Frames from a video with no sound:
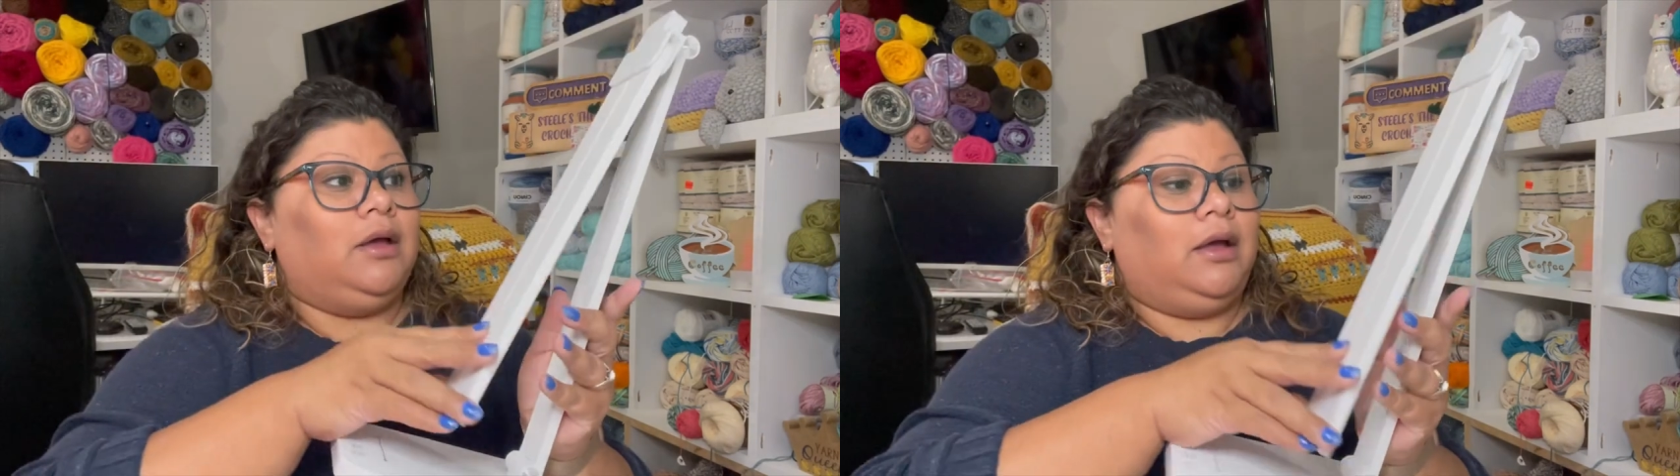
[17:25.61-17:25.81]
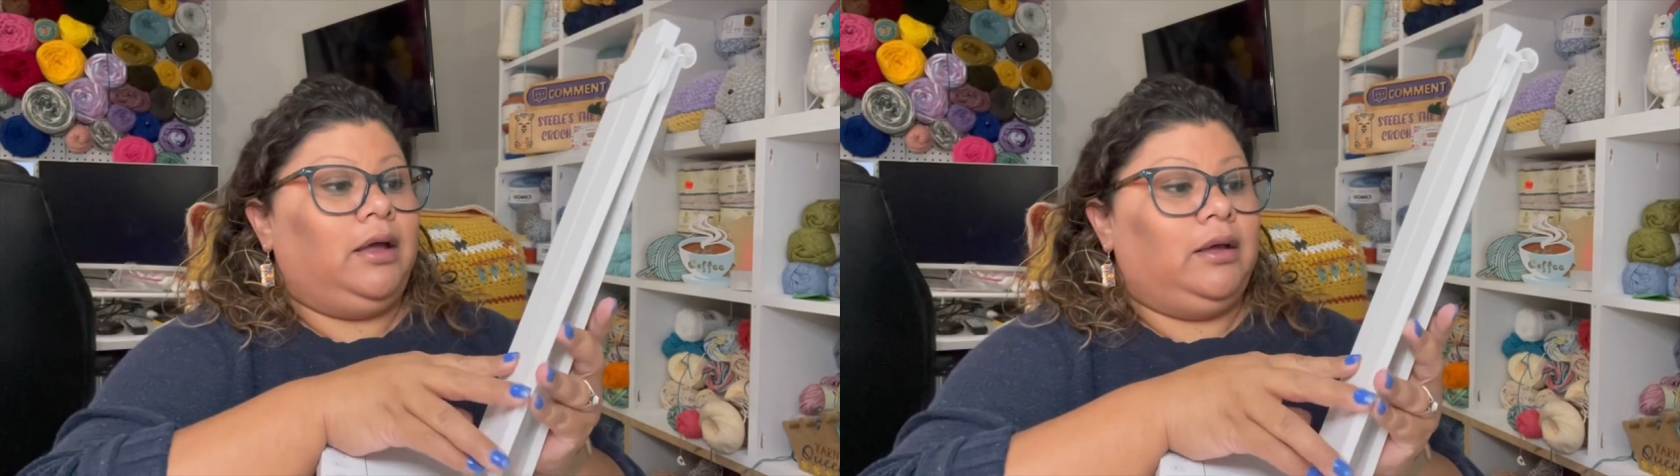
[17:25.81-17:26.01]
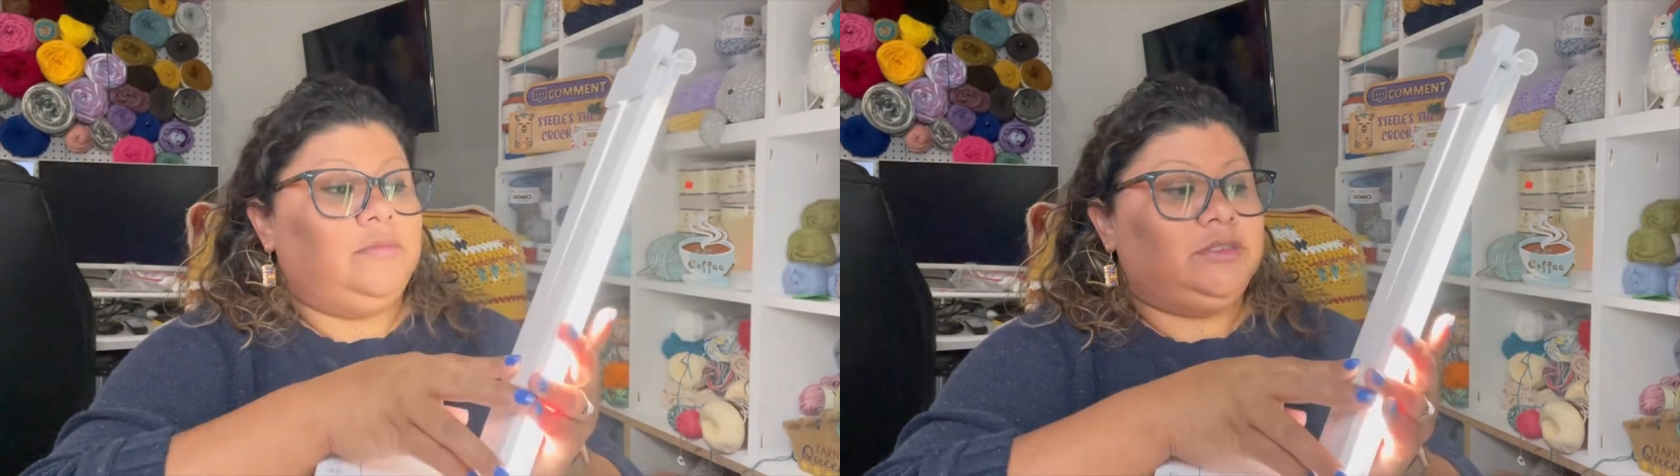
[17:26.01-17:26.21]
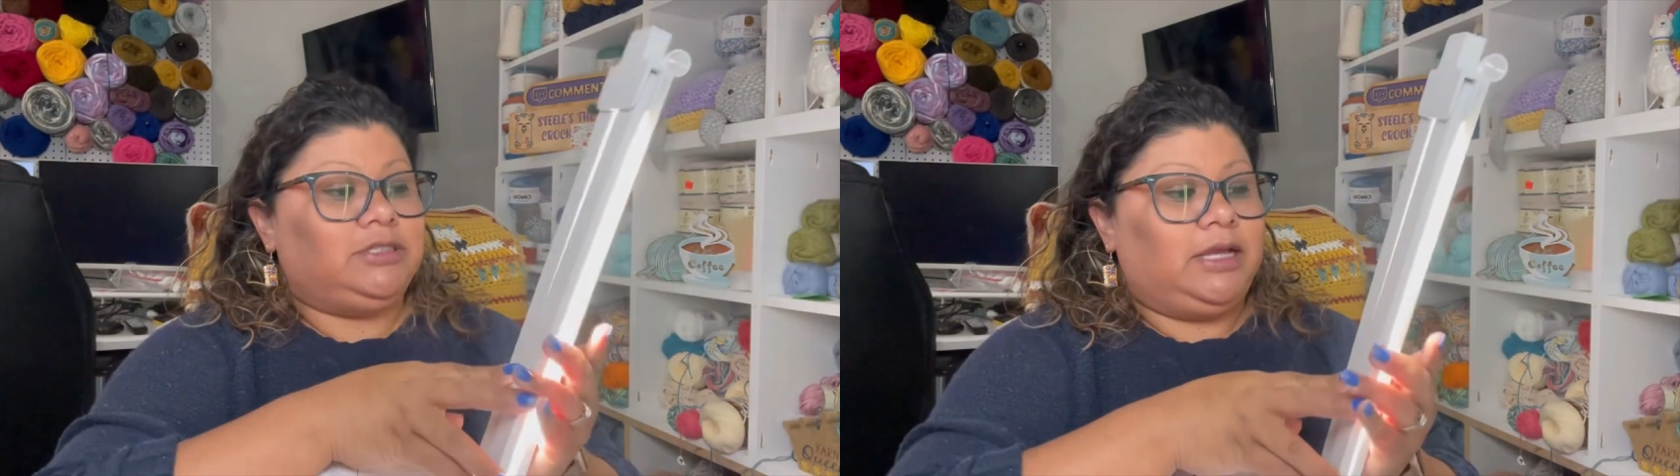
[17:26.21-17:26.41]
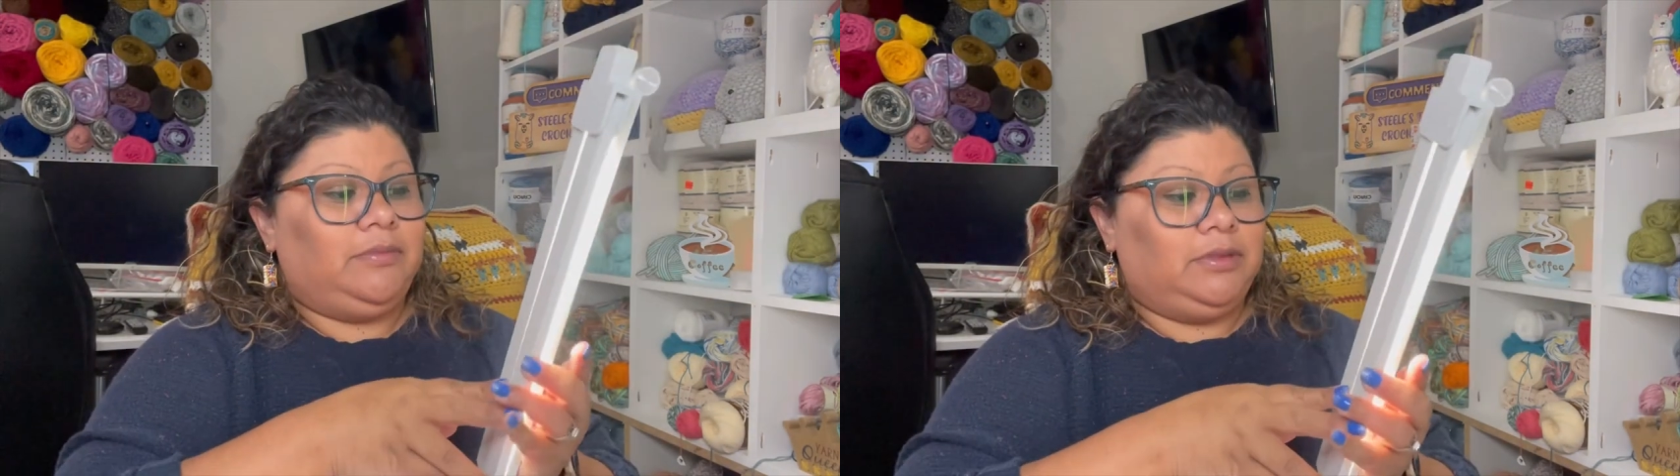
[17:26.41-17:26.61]

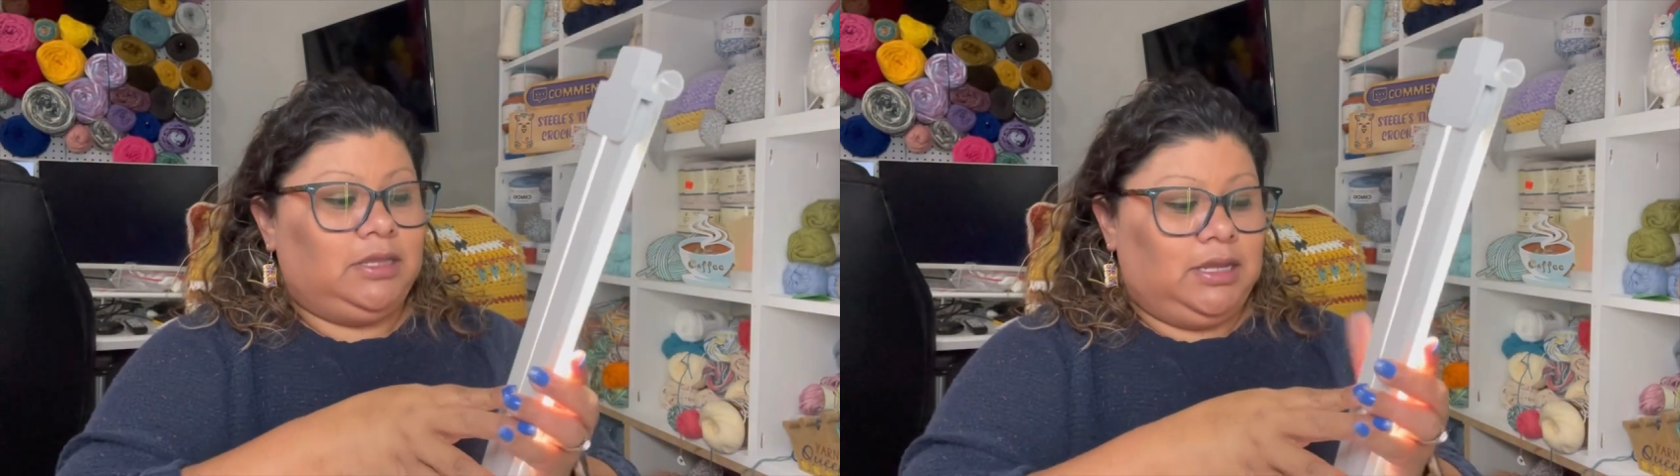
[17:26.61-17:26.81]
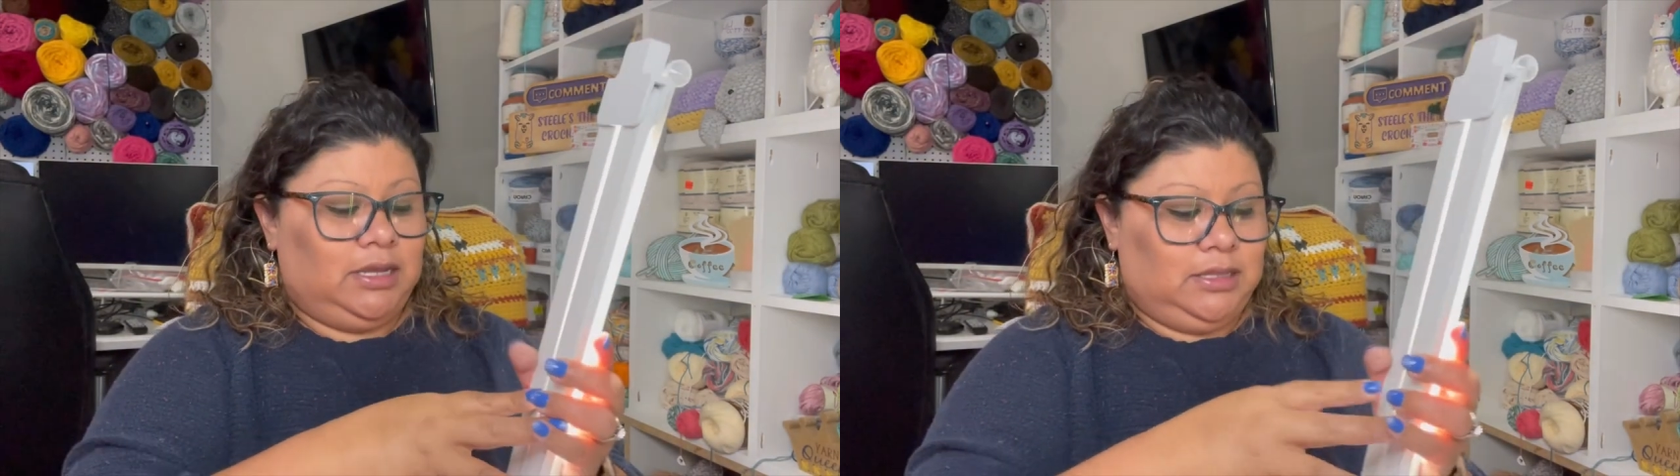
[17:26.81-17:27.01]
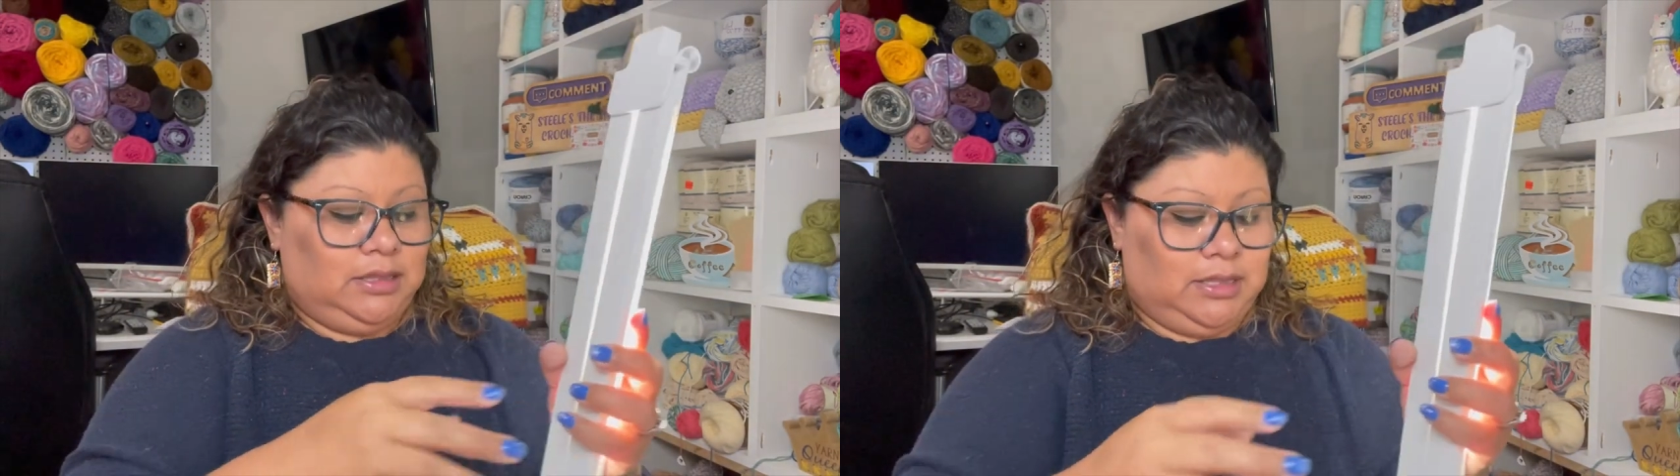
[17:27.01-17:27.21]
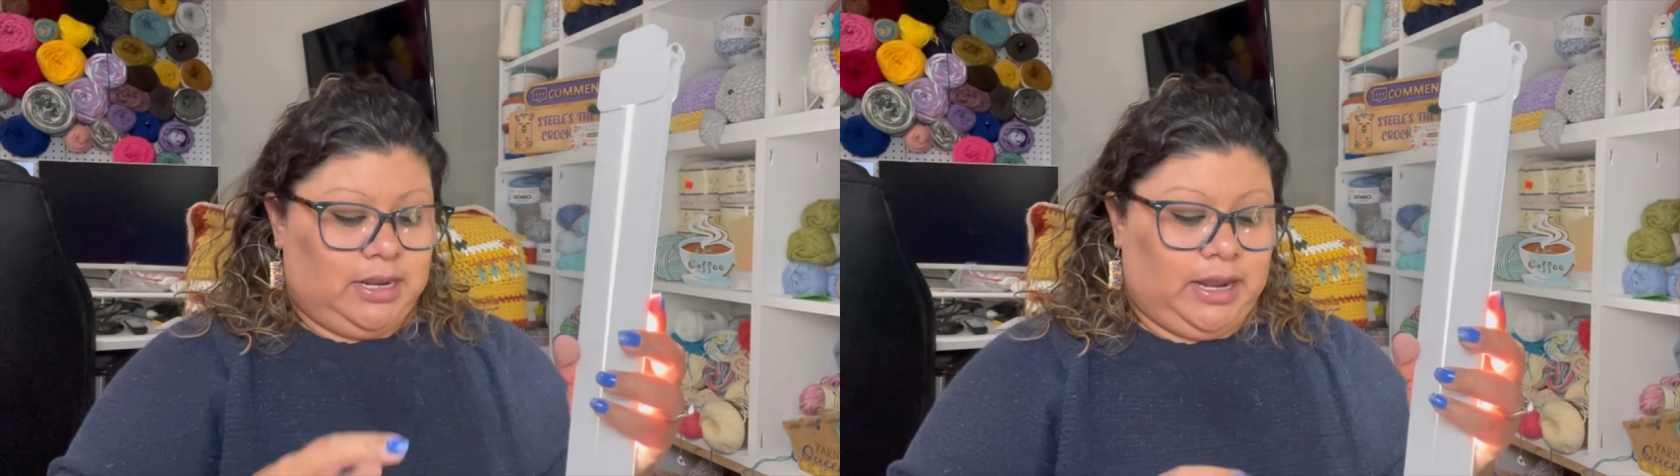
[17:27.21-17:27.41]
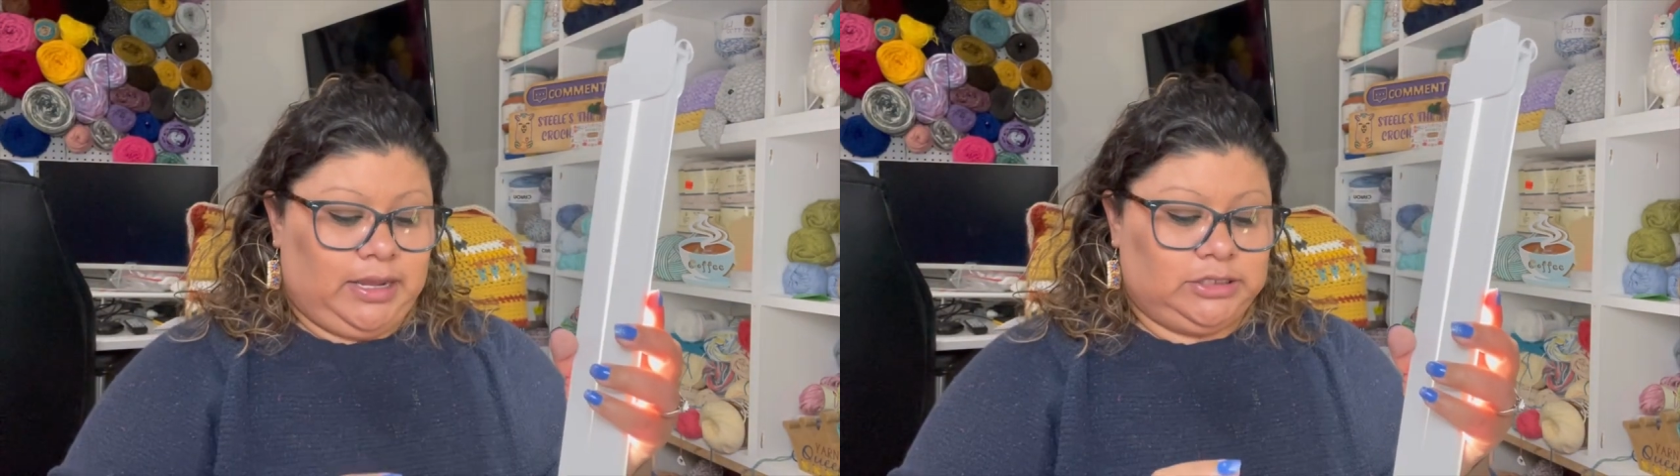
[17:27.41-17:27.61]
something
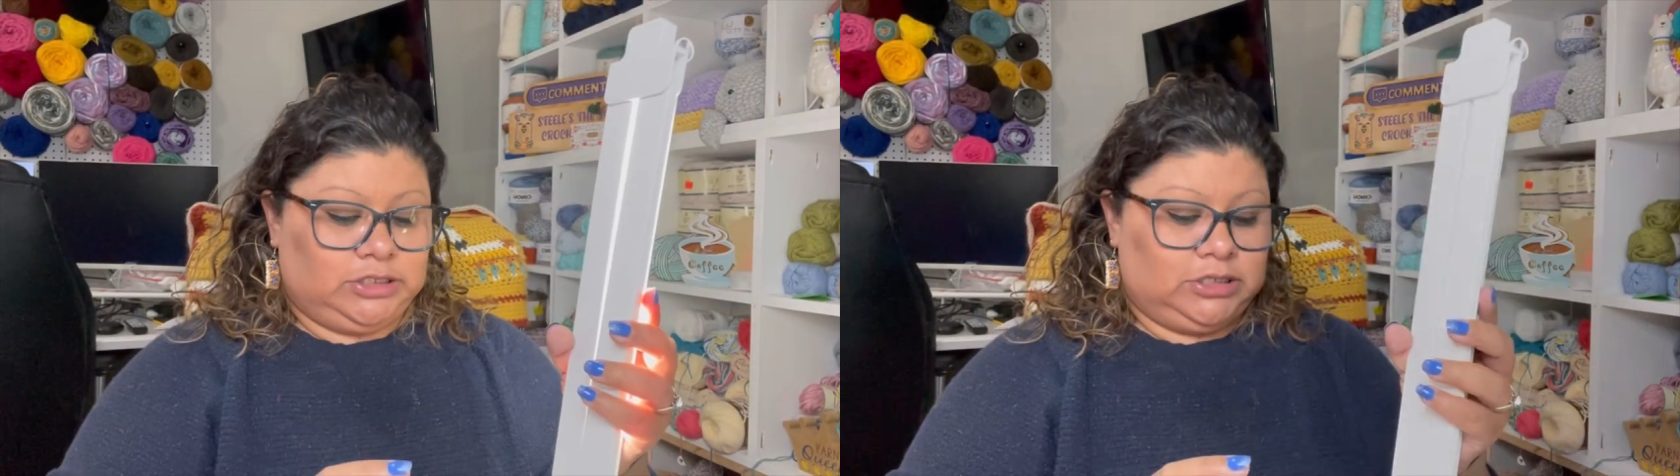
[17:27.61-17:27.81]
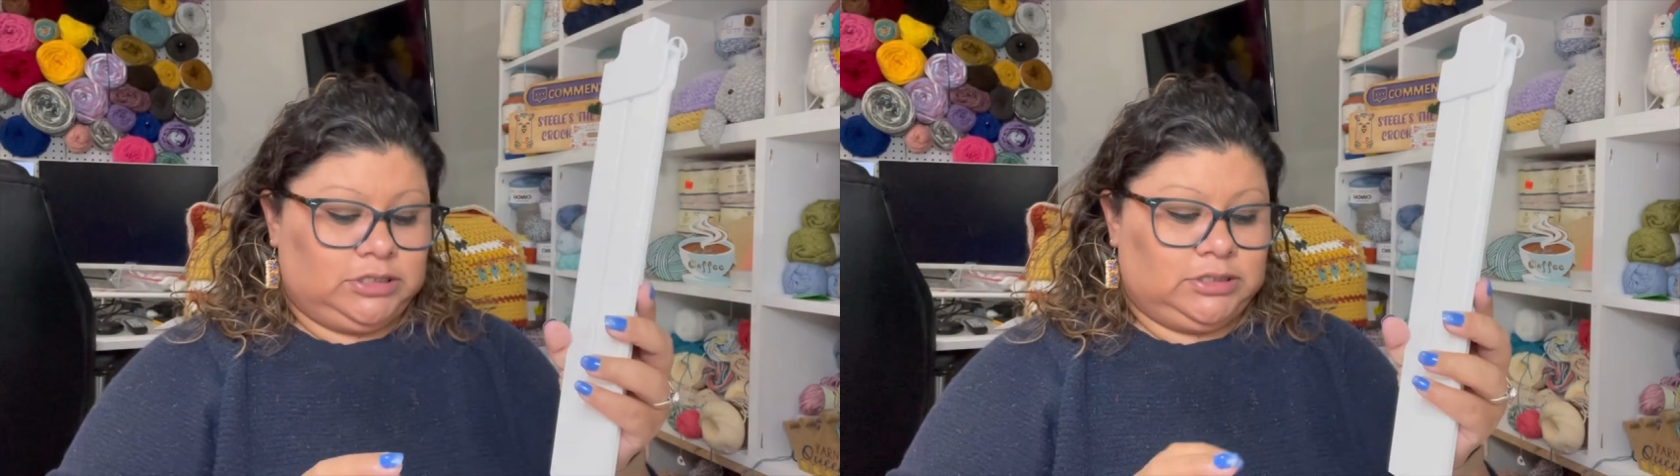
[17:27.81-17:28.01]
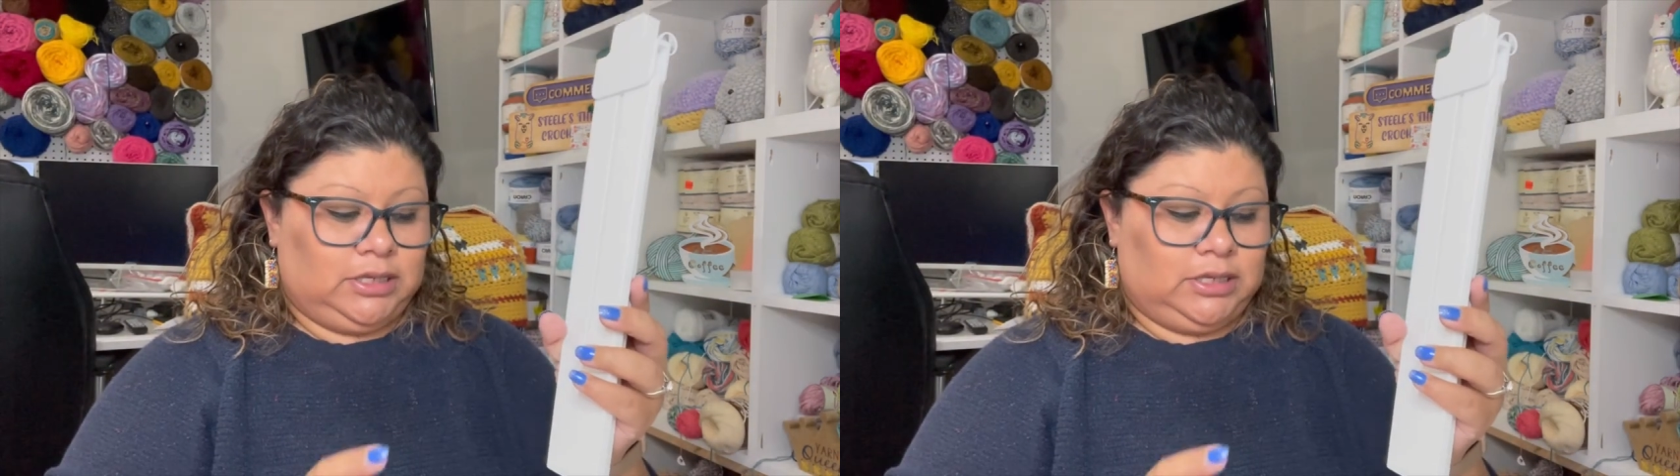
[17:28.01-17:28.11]
that I just,